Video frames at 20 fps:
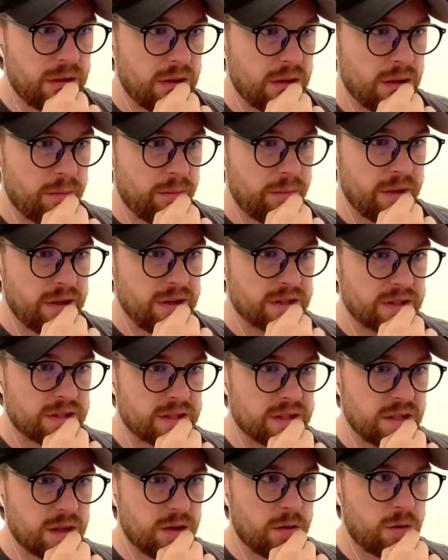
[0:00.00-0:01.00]
Being
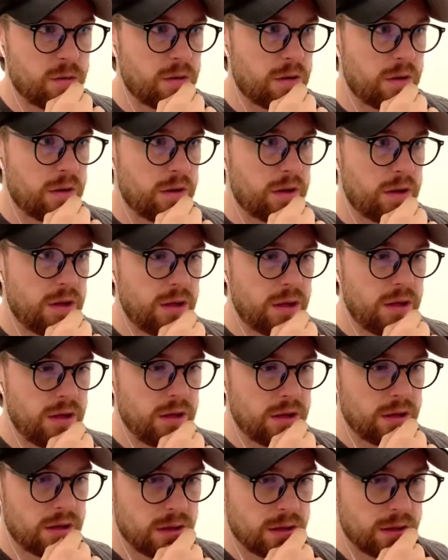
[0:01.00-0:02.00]
slow on
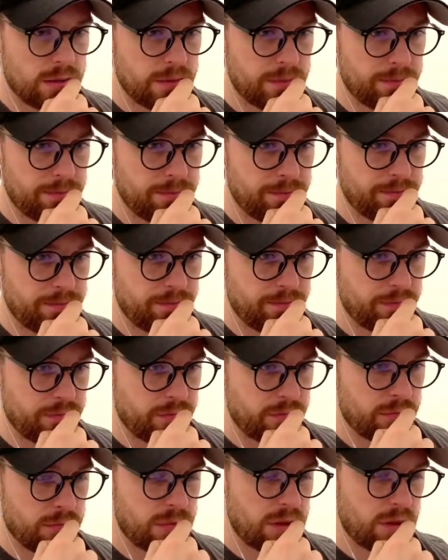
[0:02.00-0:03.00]
the um,
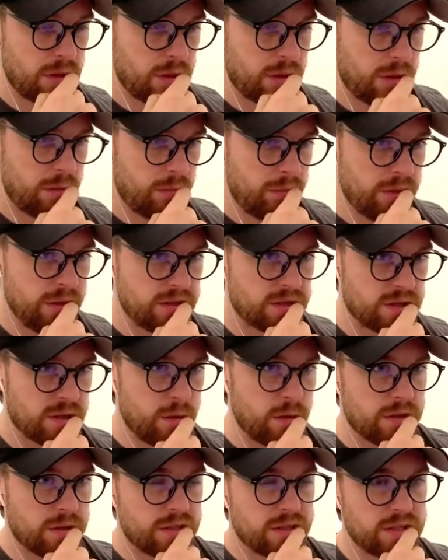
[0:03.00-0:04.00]
being slow
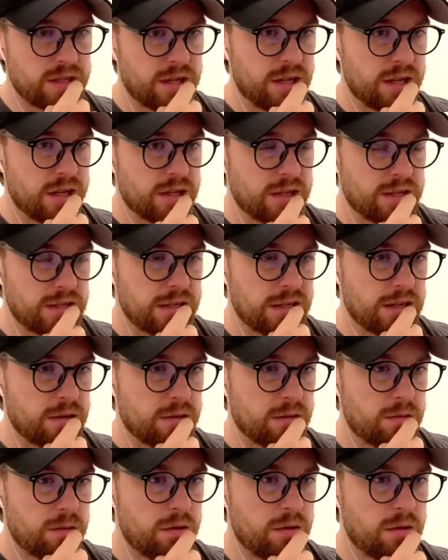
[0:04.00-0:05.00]
on the second
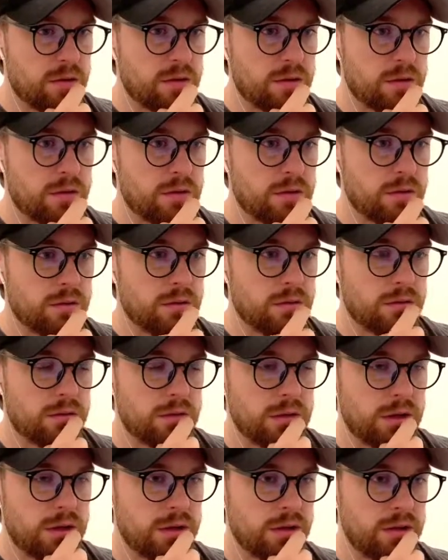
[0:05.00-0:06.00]
town hall
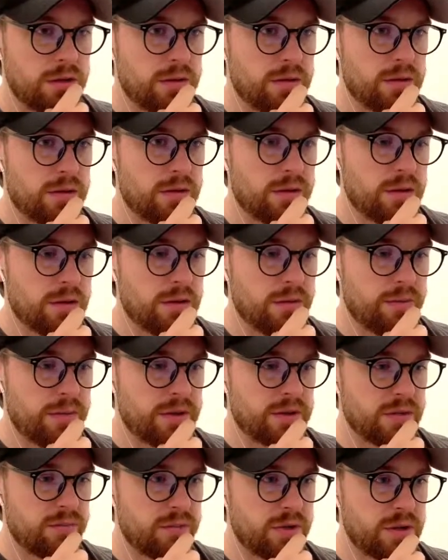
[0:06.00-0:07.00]
and the
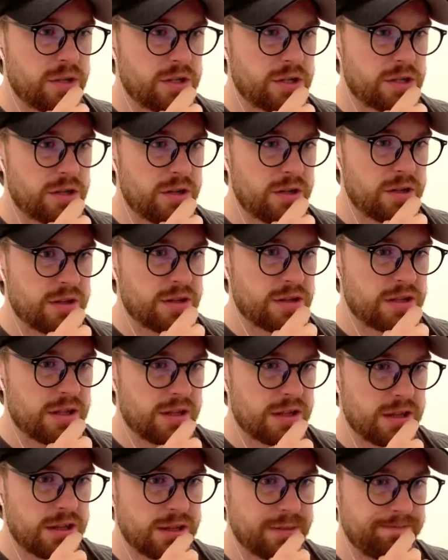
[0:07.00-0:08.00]
peasant production things like
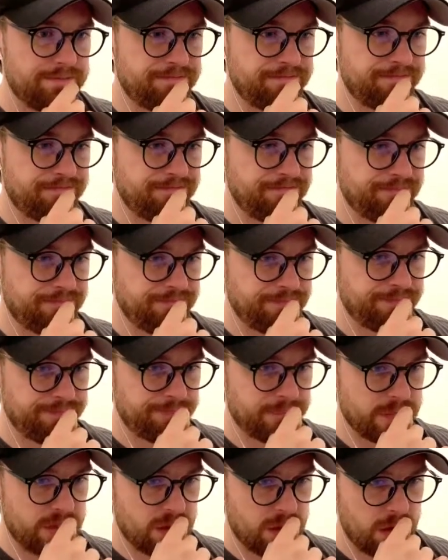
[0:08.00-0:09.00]
that.
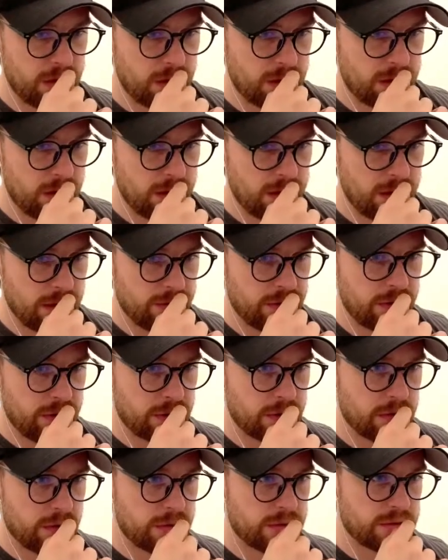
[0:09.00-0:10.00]
Not very
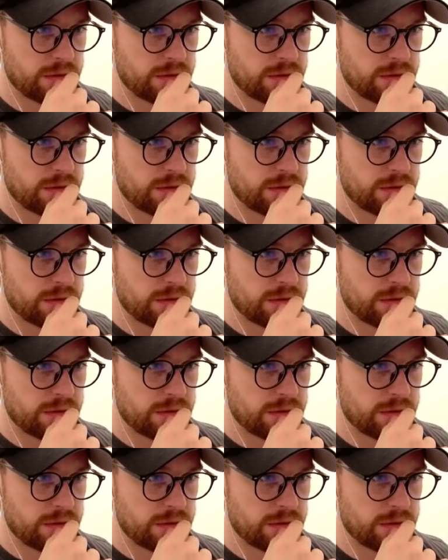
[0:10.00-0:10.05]
good.